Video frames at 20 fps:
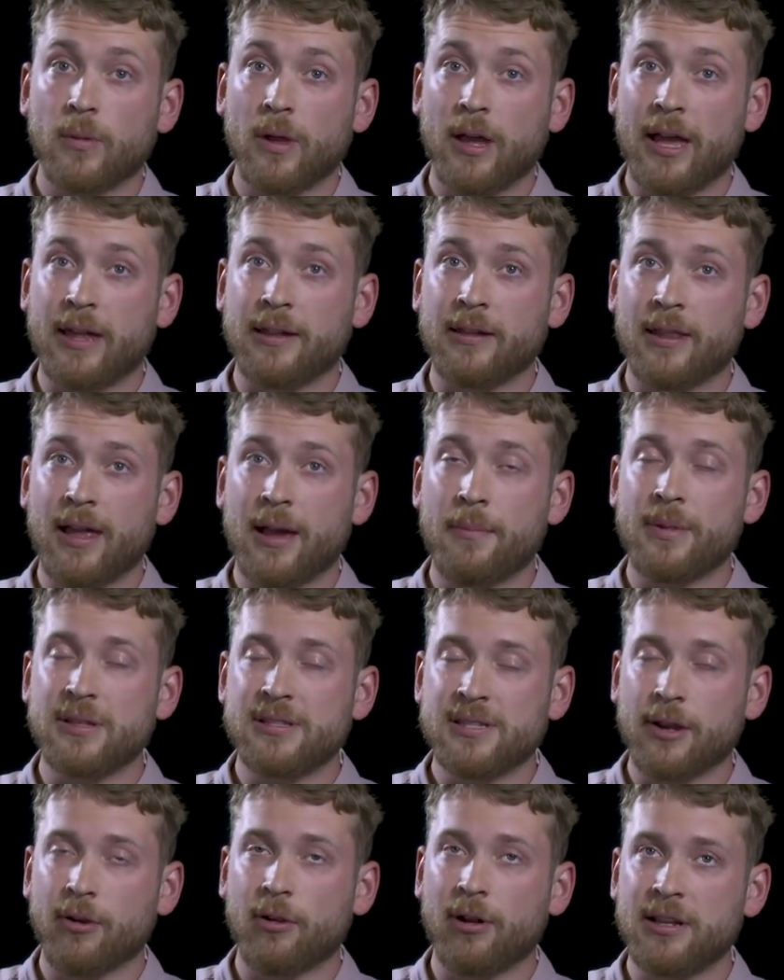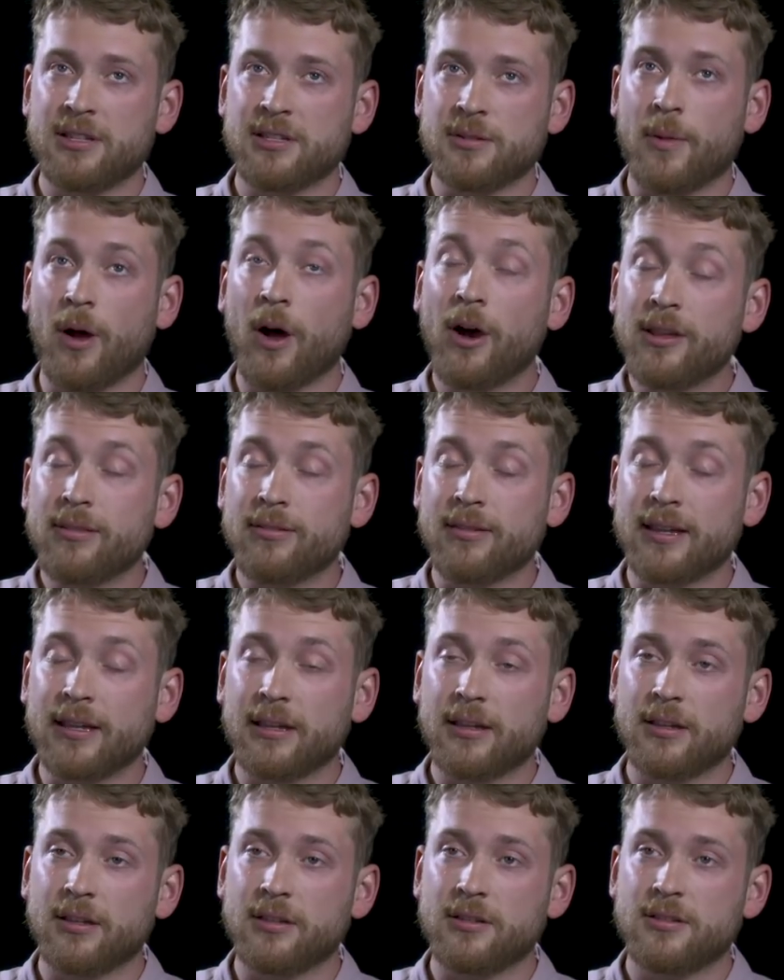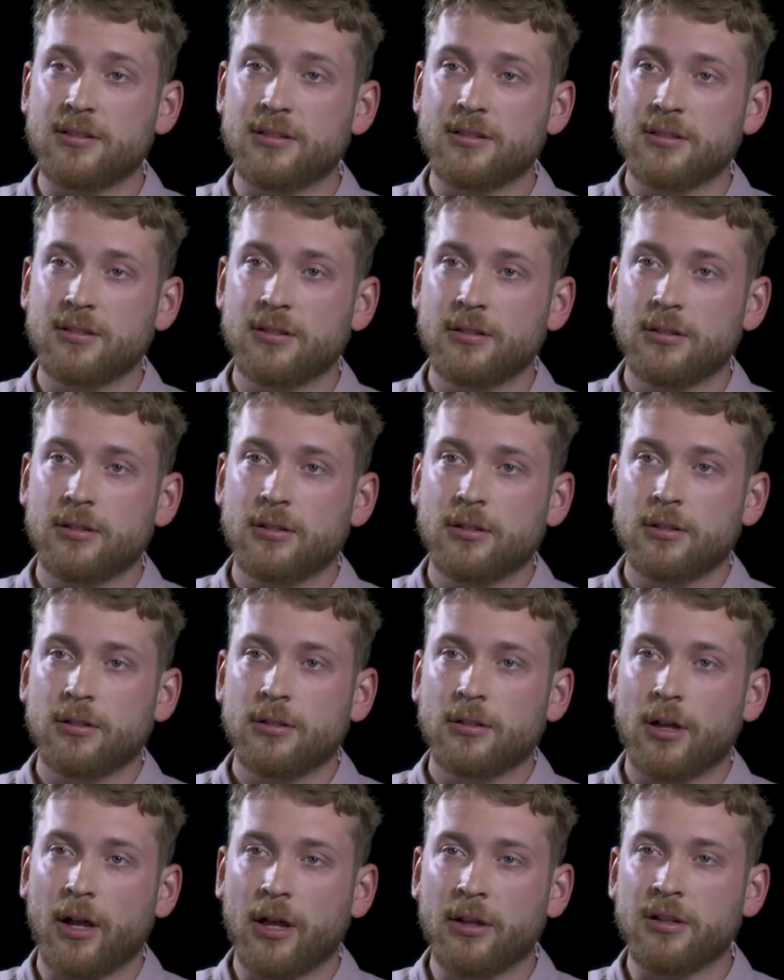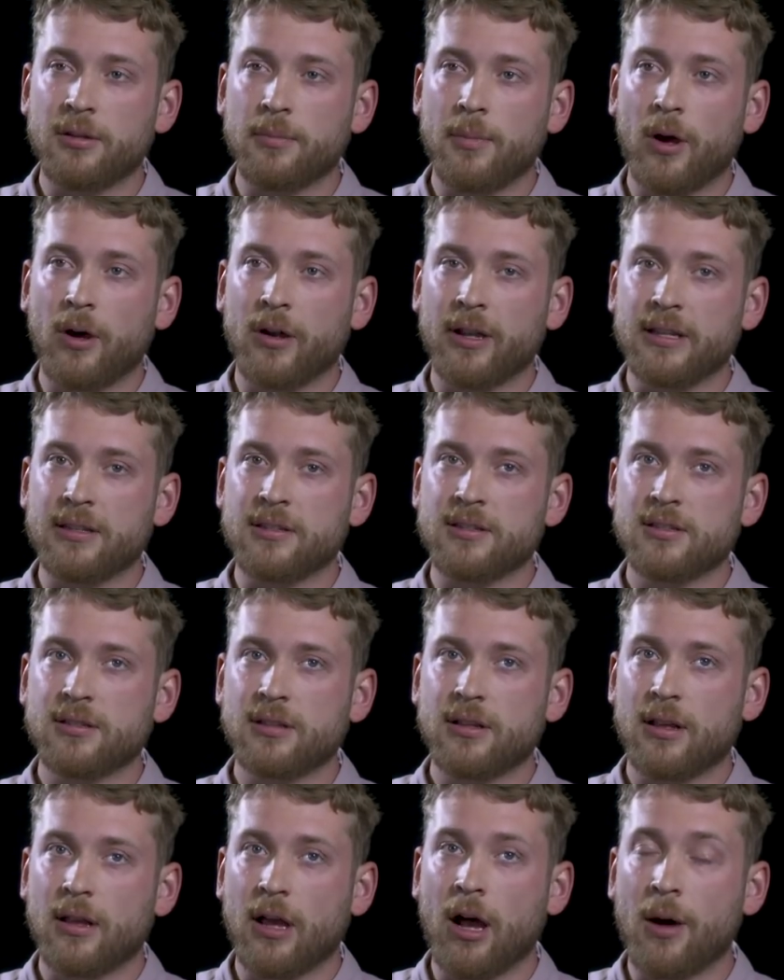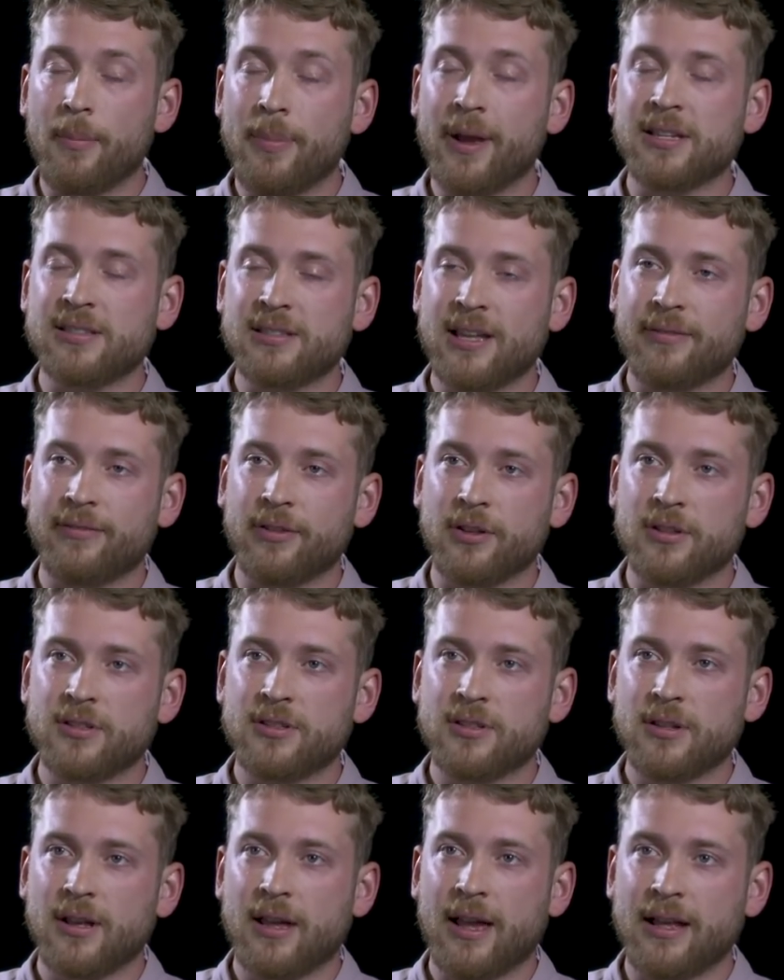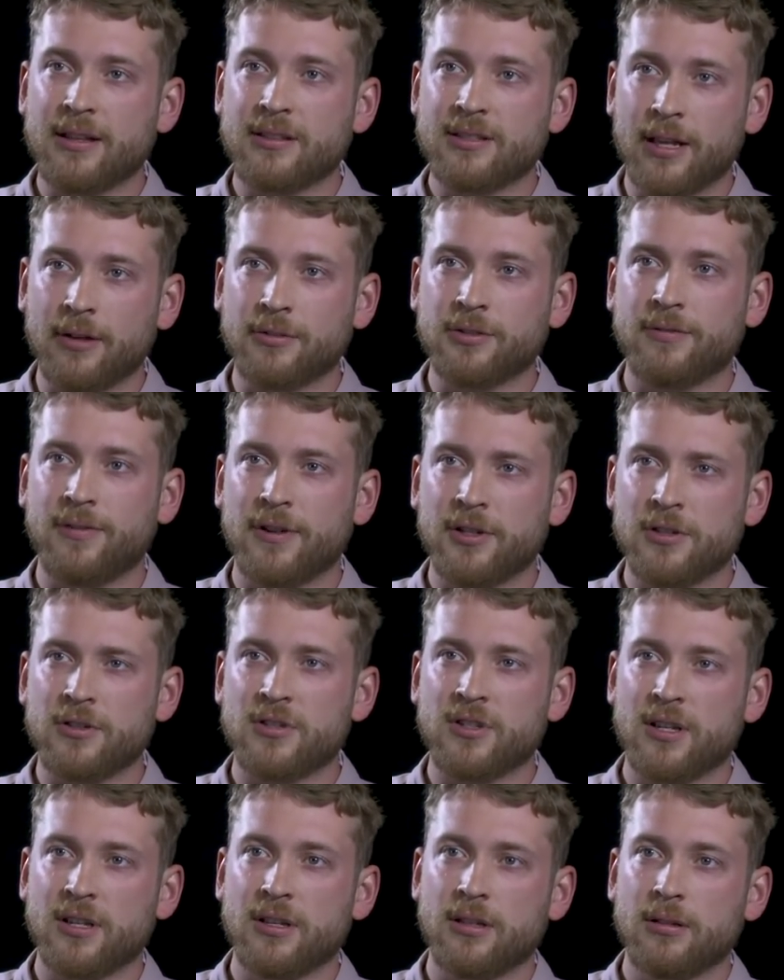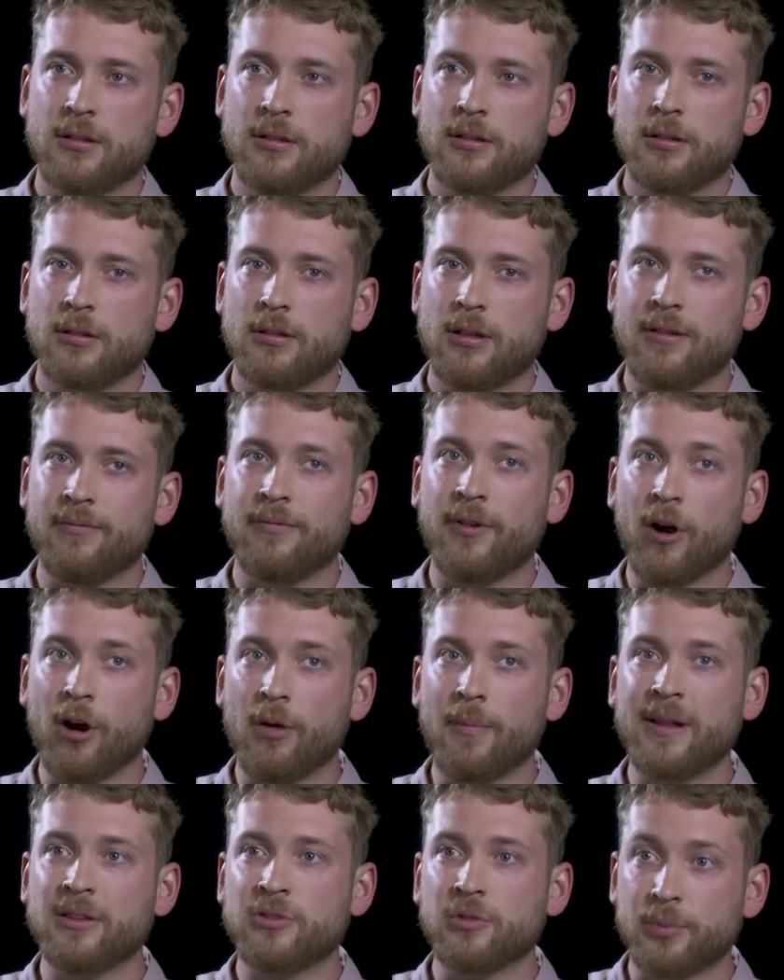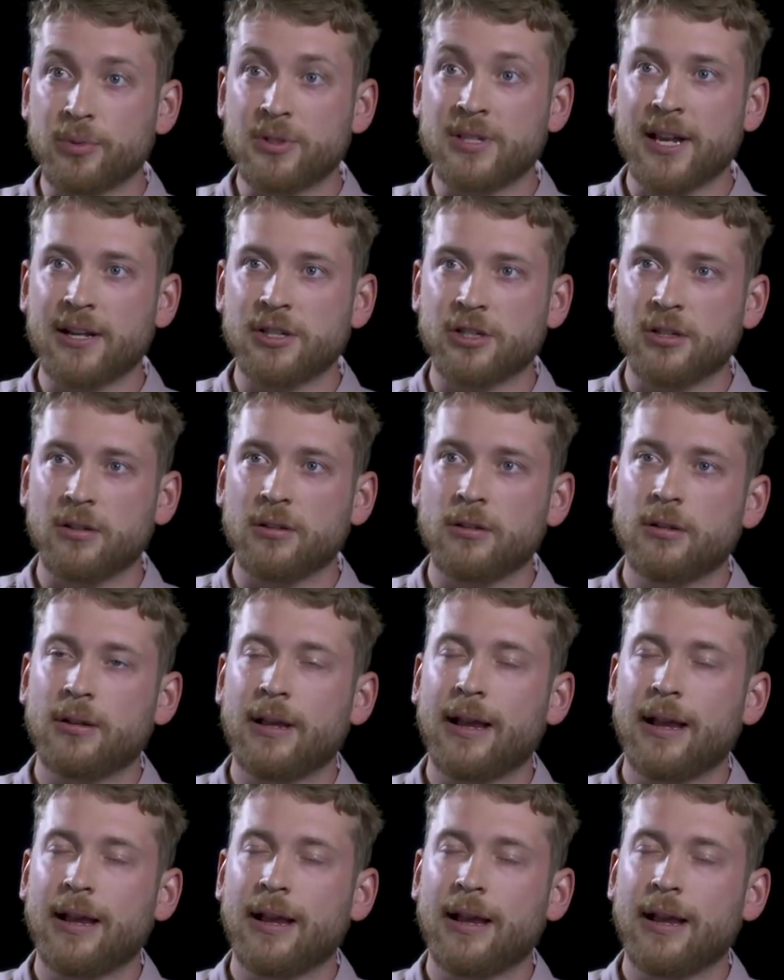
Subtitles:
And that materialism, I think, has undermined our best efforts at self-sufficiency, environmental protection.